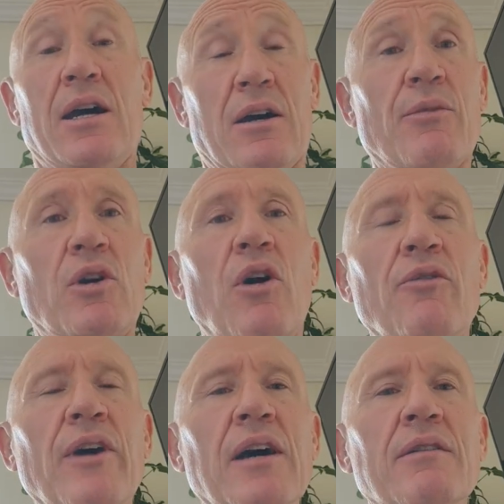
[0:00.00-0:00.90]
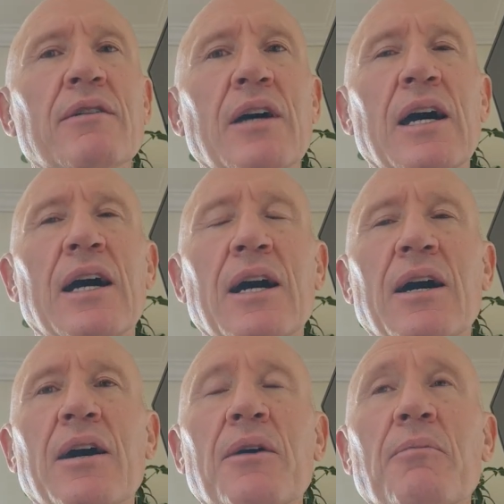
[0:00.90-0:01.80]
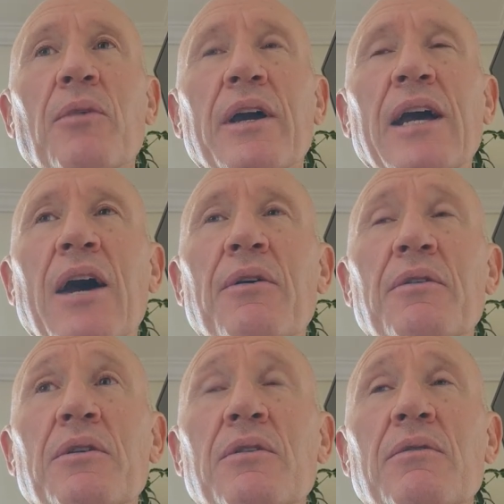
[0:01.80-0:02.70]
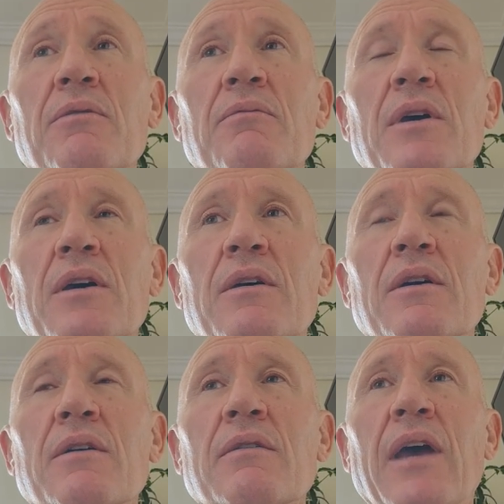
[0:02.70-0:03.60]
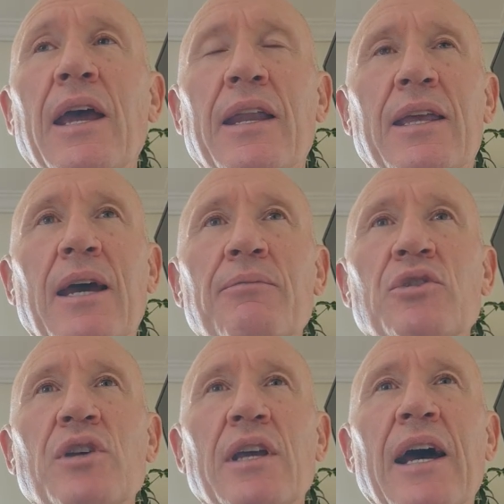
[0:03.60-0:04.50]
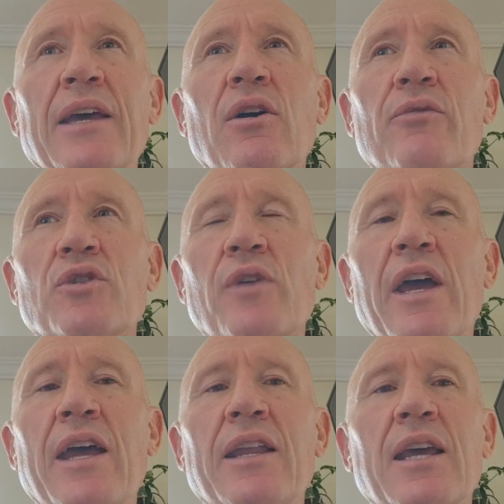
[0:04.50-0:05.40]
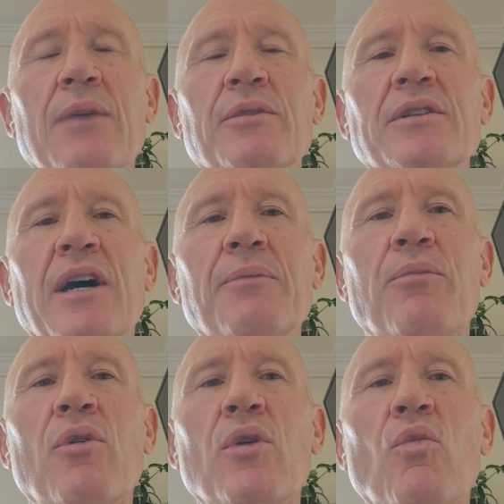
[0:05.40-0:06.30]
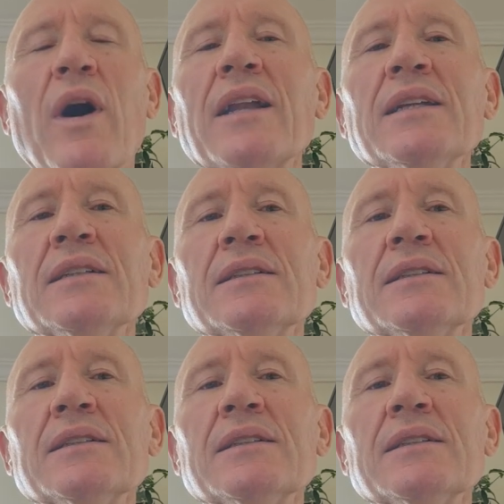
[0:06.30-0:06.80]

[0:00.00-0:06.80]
I'm a golfer. My current handicap, GA Golf Australia handicap, is 8.1.